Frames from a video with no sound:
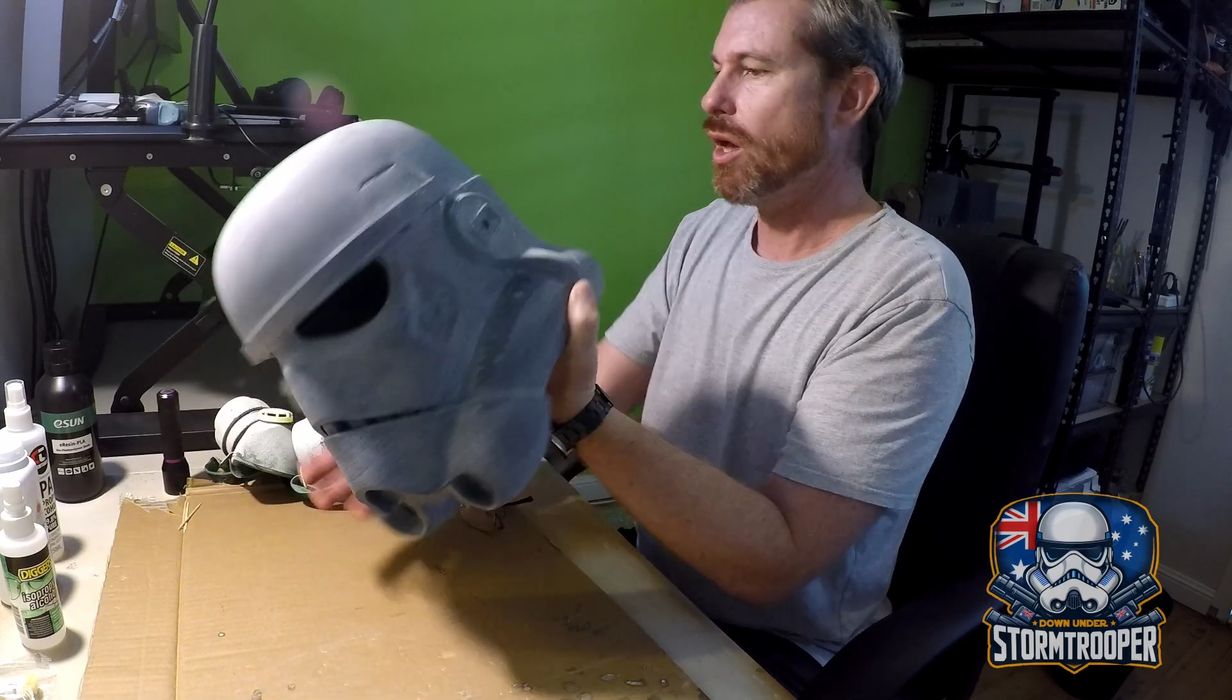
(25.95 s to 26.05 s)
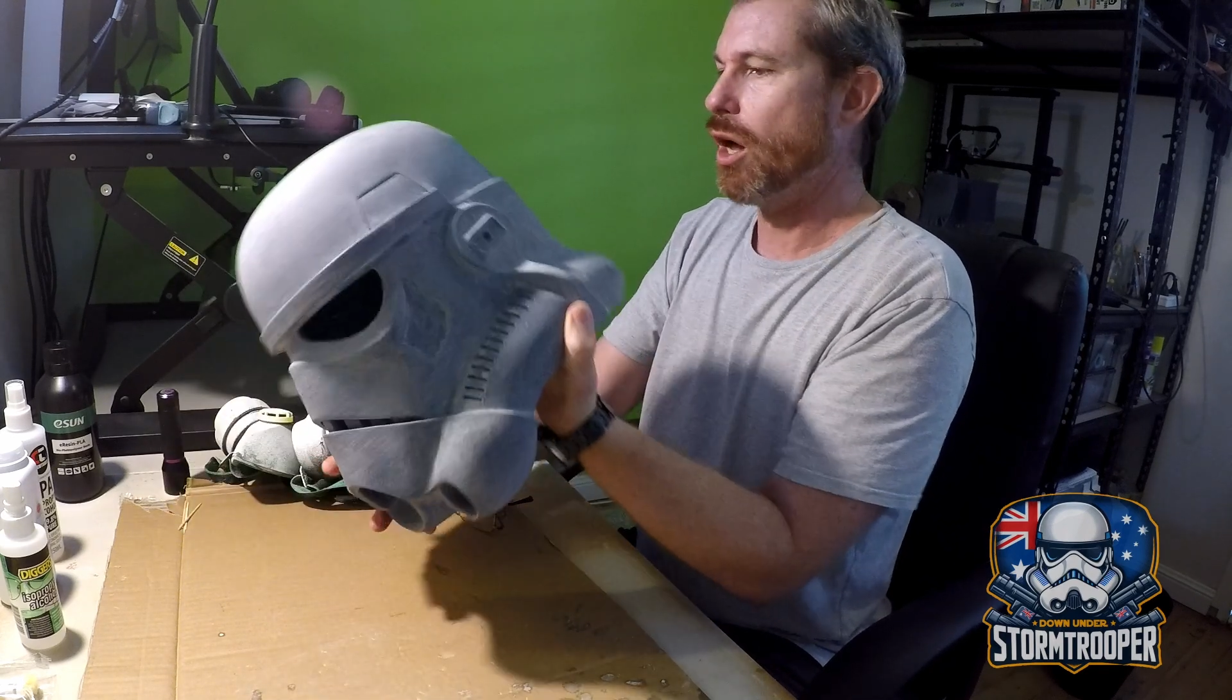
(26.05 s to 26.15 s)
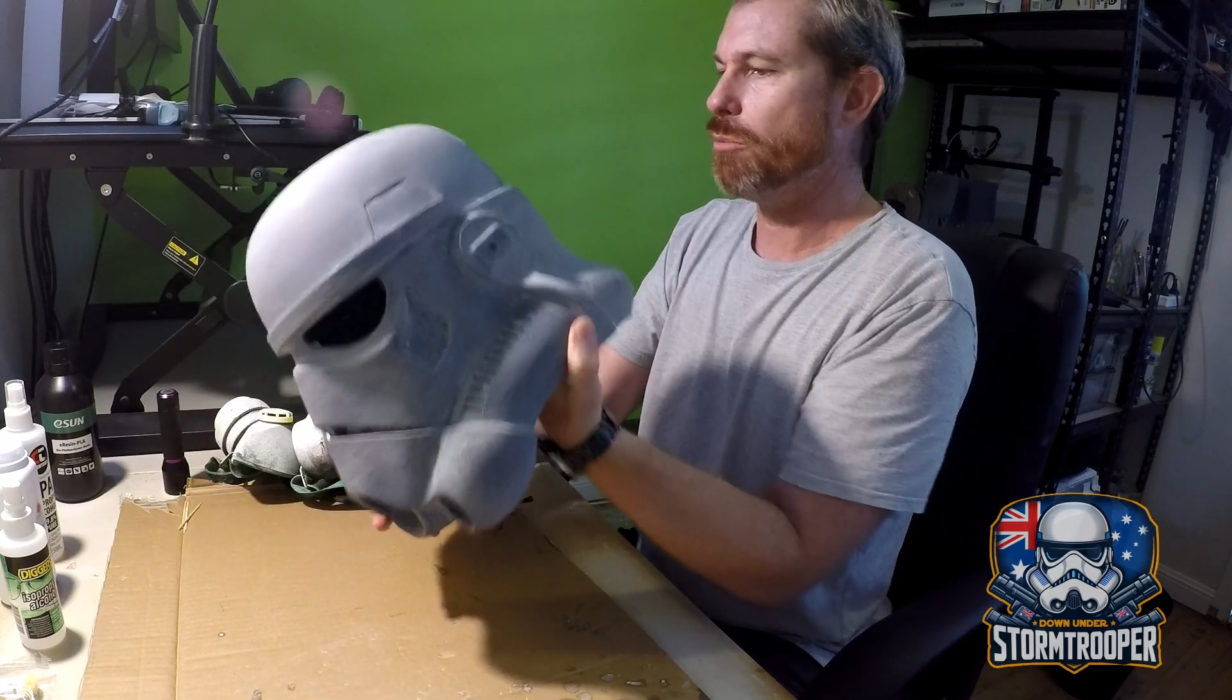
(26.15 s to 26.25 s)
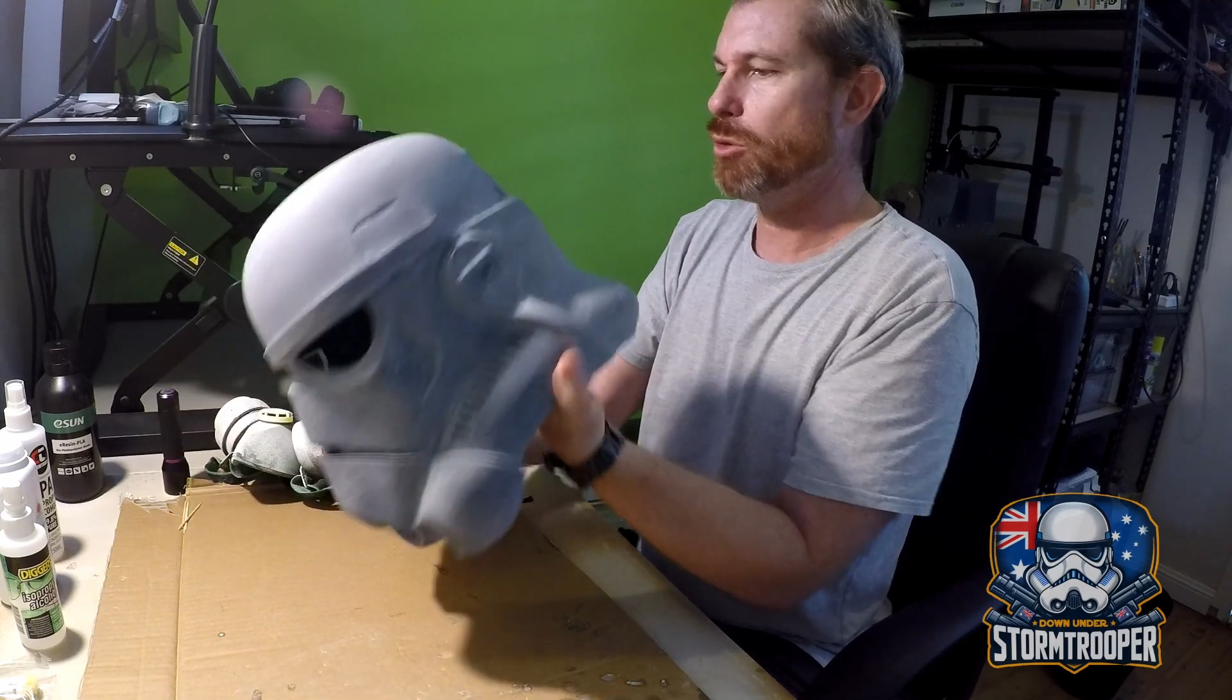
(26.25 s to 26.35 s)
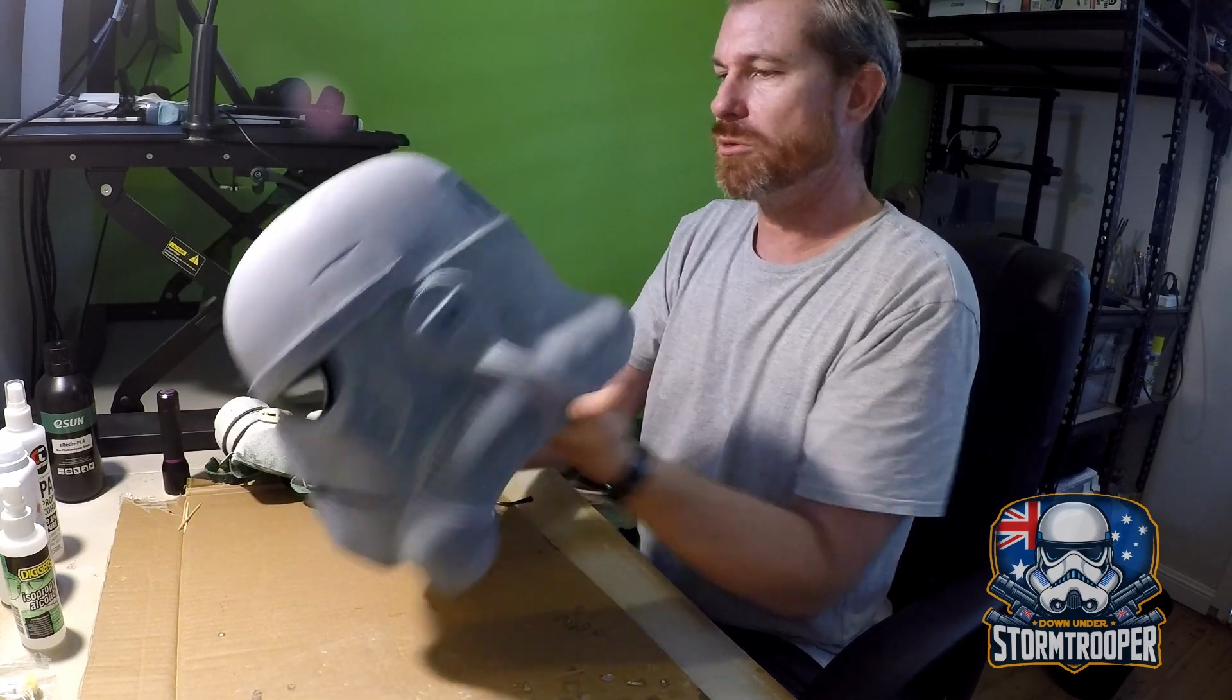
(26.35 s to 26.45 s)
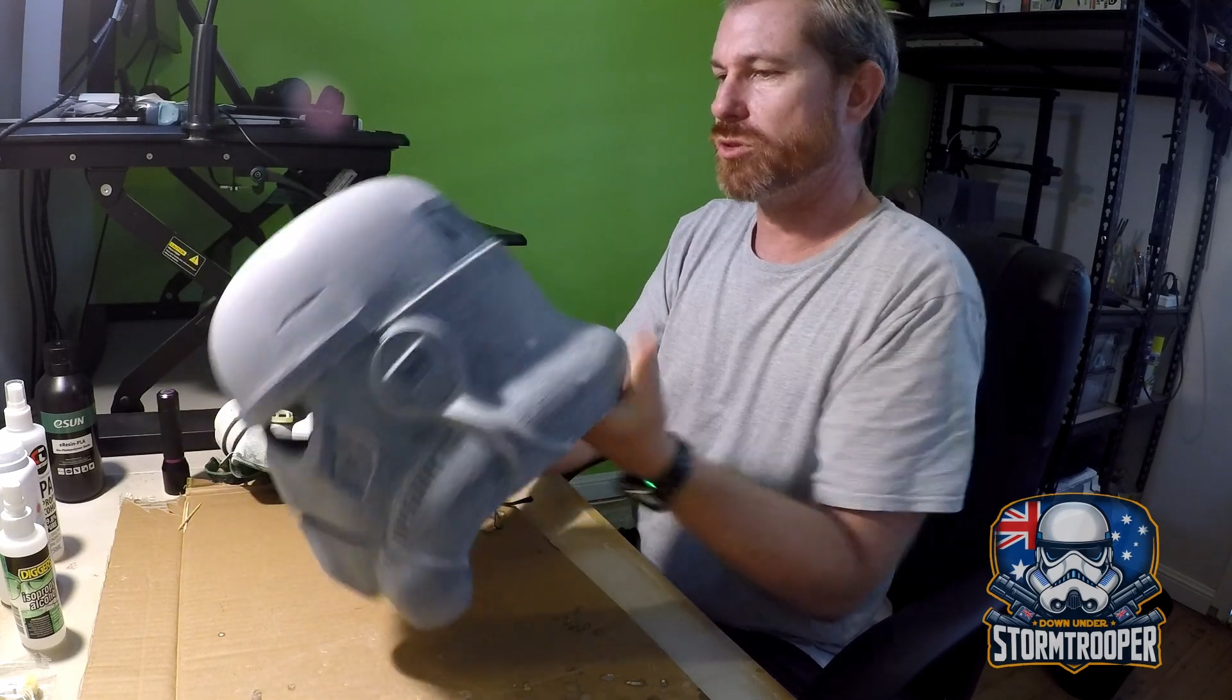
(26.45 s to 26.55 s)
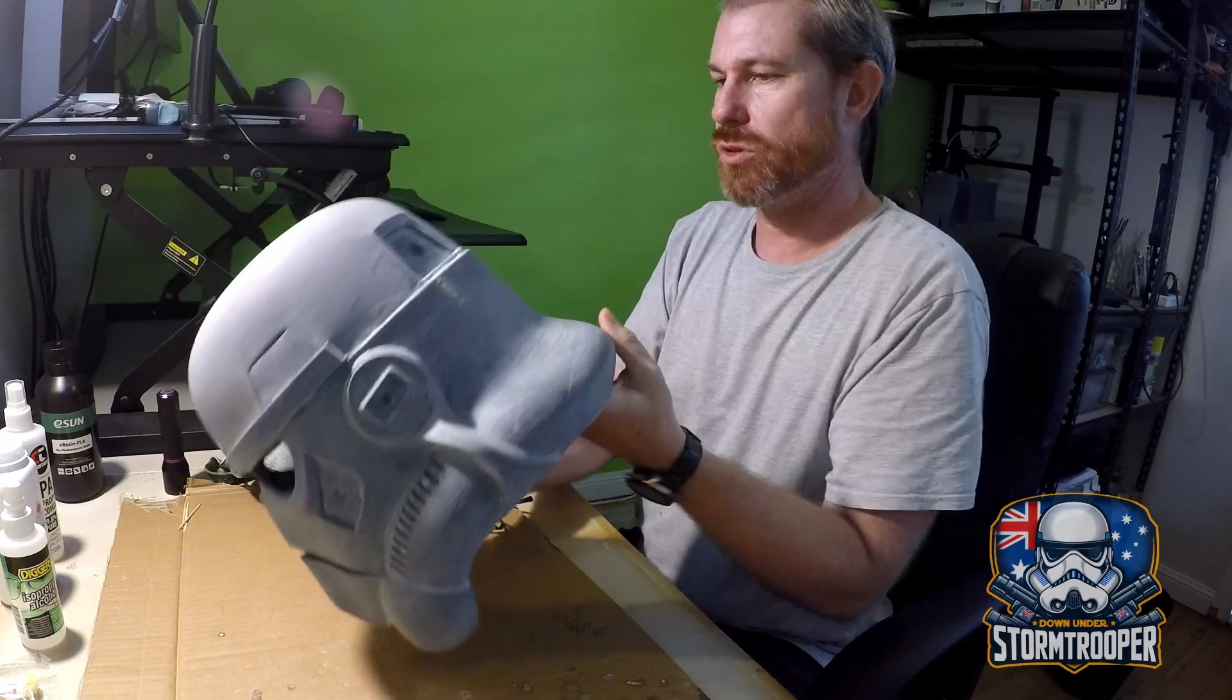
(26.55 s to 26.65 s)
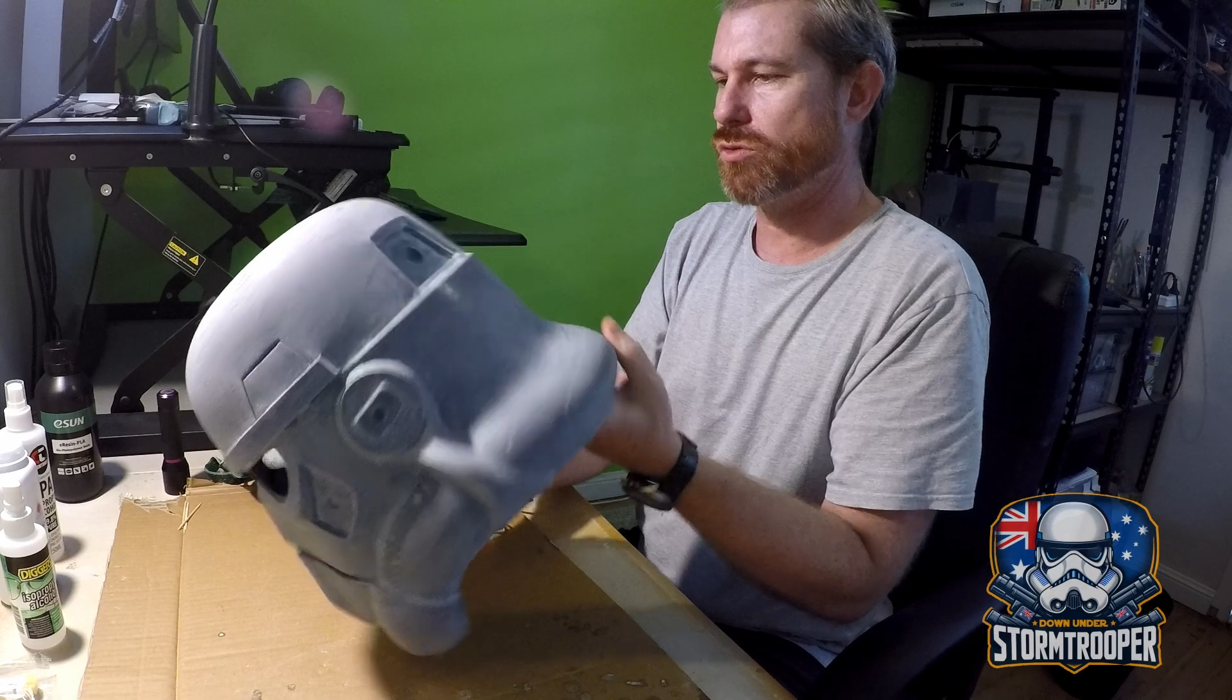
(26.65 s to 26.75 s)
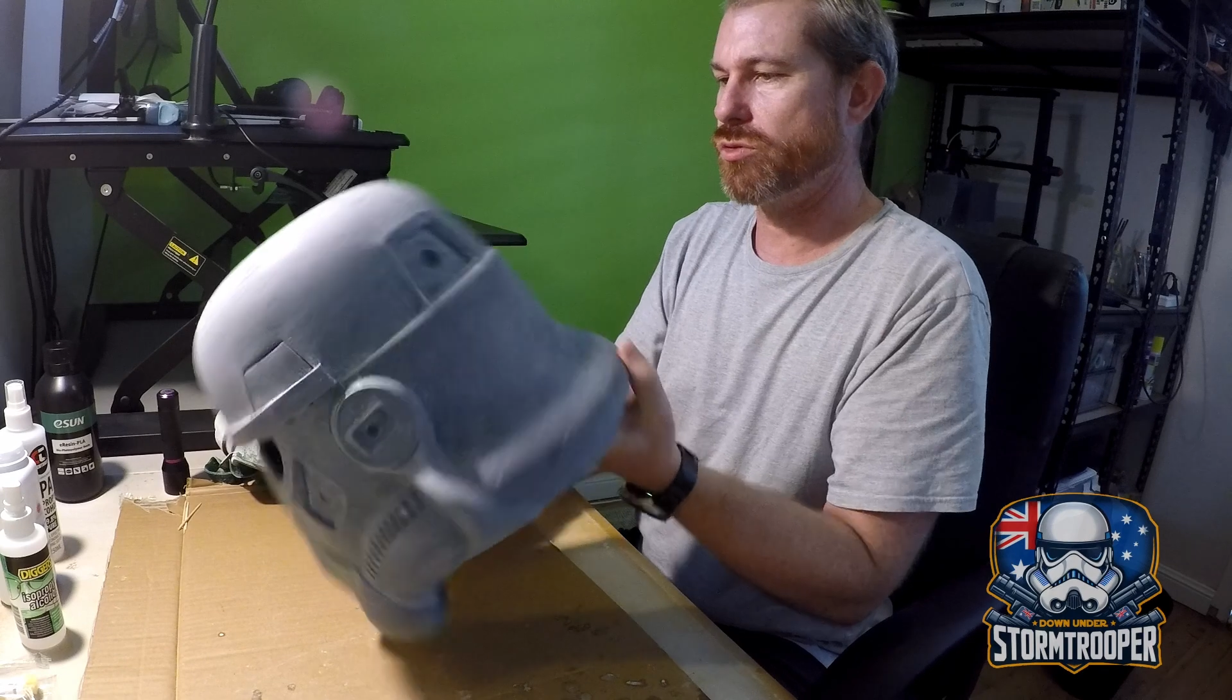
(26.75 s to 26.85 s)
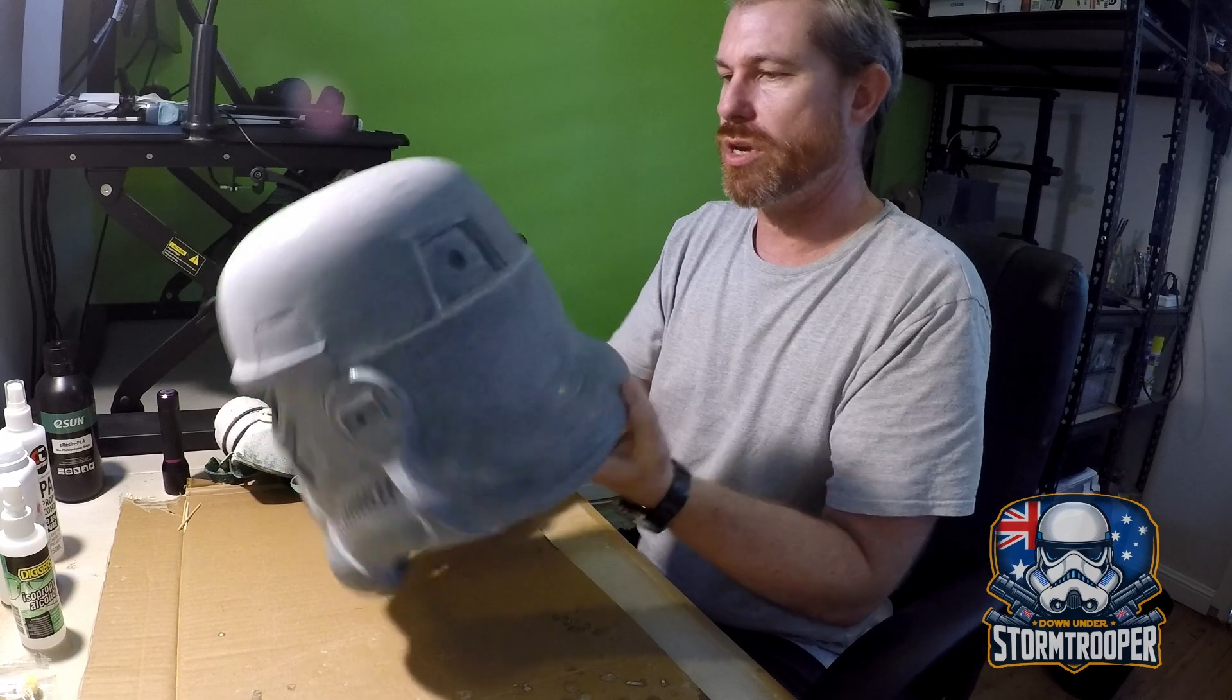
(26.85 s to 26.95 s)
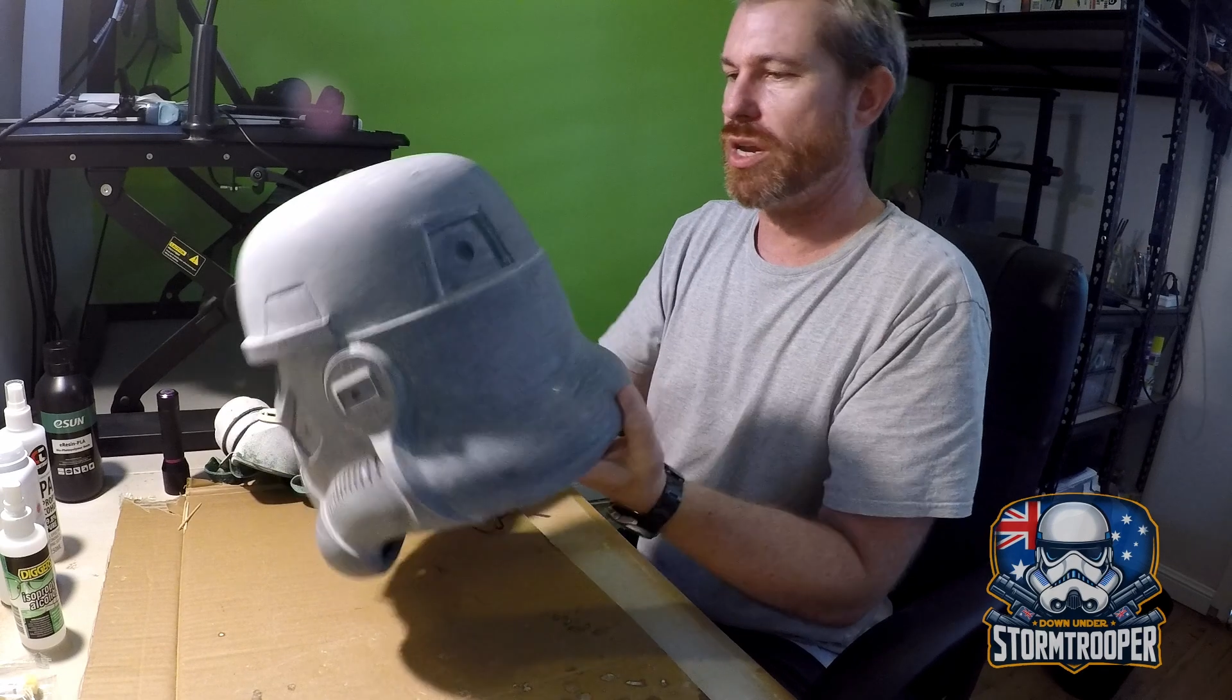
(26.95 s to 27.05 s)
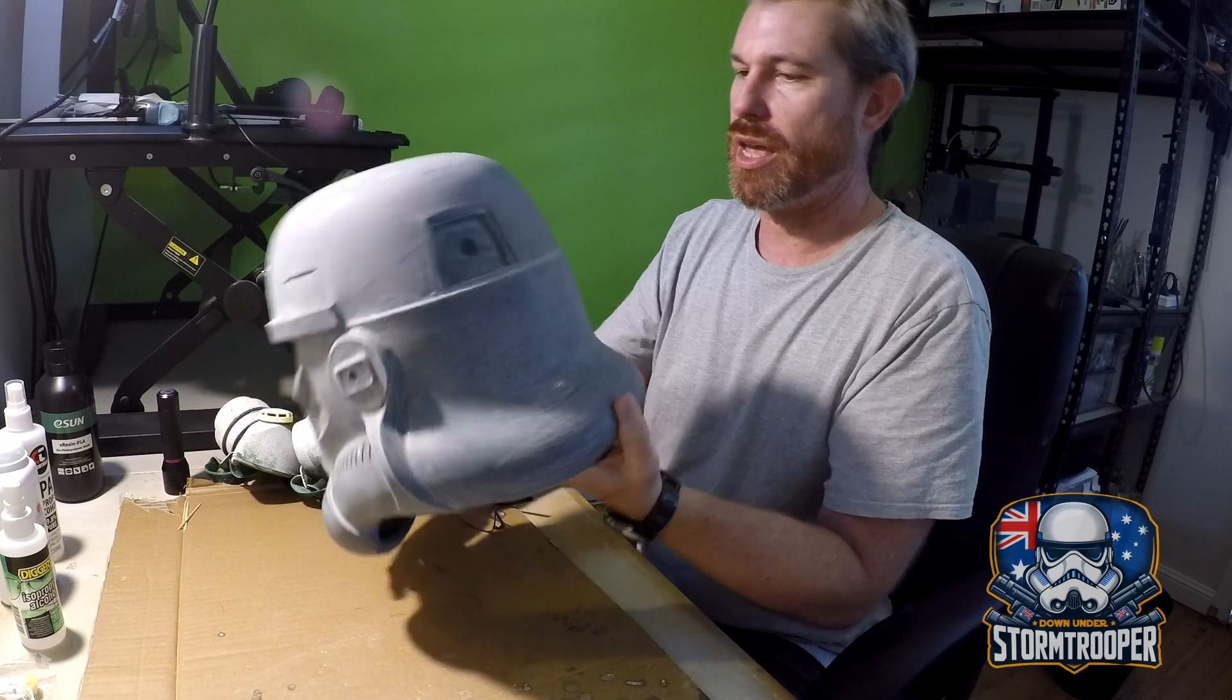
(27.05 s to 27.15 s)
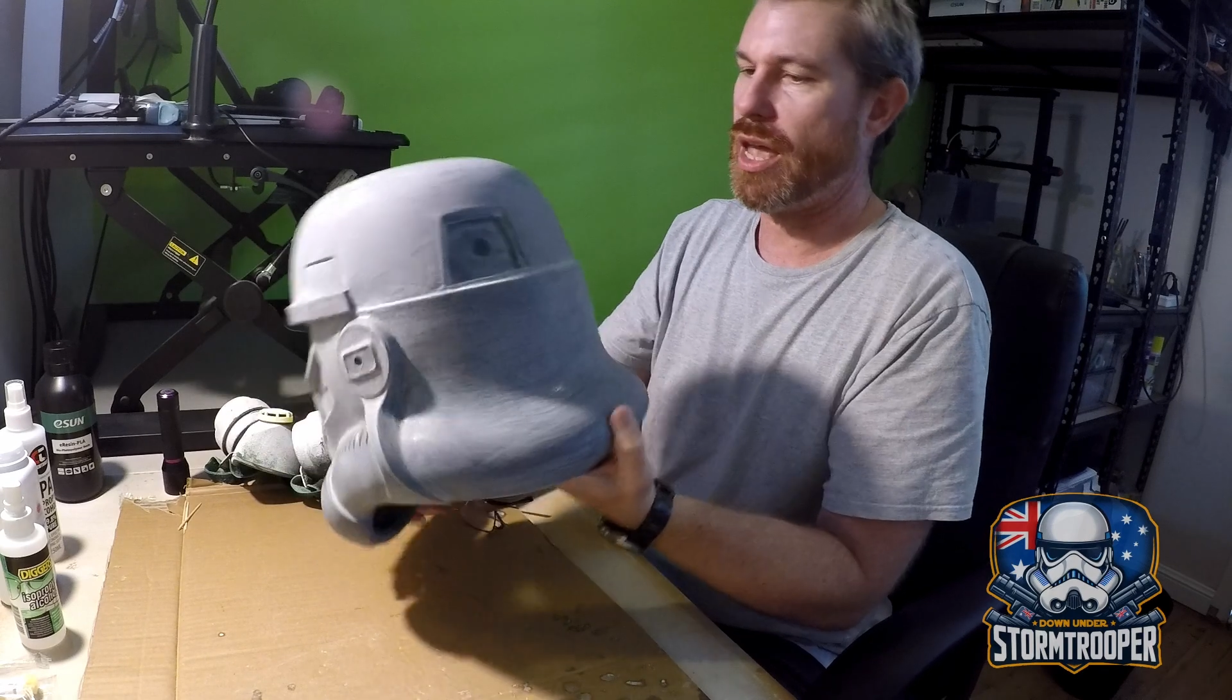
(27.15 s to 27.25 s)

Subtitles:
I'm also really